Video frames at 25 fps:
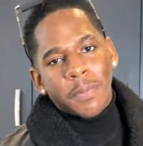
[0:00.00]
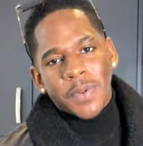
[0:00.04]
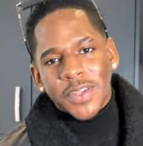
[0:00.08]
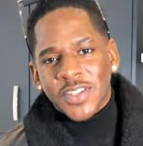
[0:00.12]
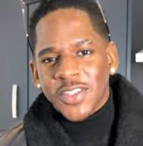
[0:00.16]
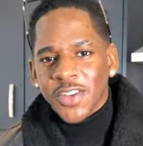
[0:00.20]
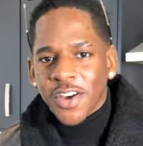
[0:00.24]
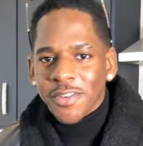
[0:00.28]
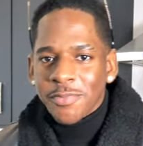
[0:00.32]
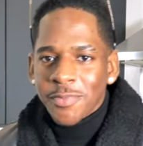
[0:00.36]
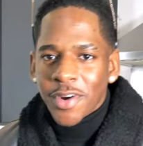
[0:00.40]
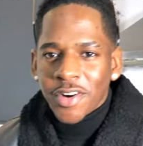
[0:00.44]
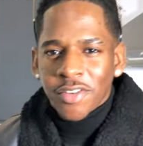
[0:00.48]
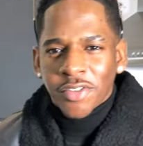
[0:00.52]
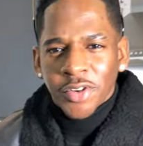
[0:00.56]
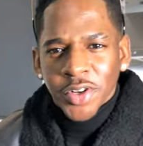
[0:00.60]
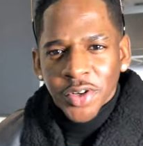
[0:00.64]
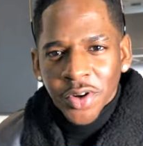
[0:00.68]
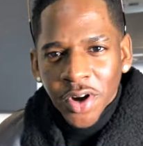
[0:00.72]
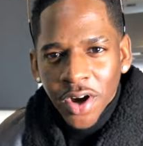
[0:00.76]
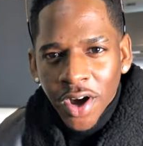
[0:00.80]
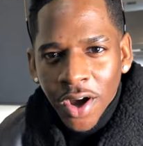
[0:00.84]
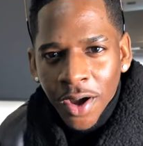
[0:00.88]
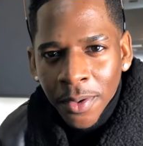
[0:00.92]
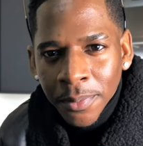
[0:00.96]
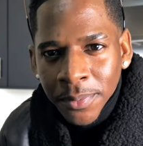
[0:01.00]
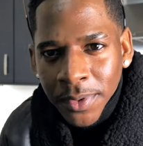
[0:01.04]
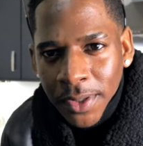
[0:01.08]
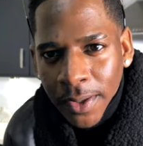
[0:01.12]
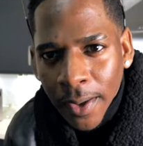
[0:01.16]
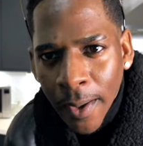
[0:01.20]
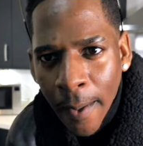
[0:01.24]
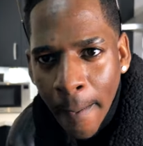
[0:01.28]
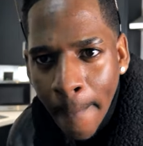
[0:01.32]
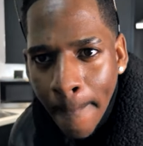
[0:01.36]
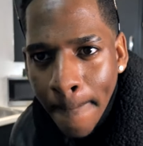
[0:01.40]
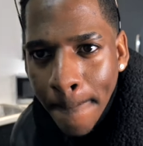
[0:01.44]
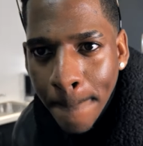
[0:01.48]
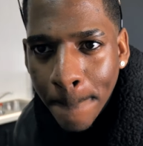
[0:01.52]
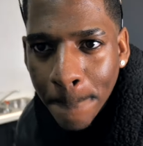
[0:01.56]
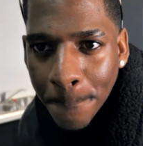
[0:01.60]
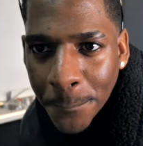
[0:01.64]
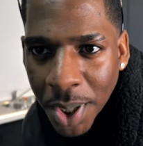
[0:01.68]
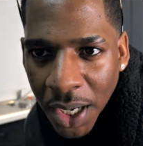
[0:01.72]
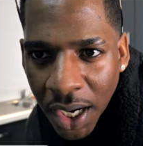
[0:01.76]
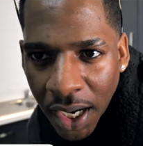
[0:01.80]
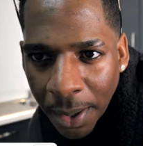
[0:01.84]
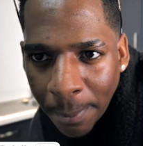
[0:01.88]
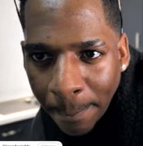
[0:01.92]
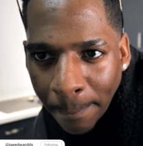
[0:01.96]
up yourself, my real arm.
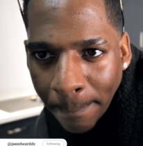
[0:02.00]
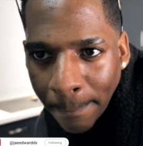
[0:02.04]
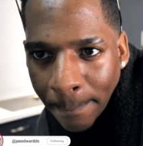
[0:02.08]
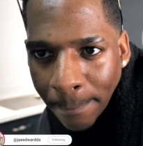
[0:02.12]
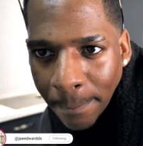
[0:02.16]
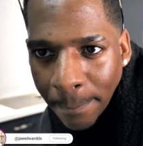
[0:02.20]
Bam.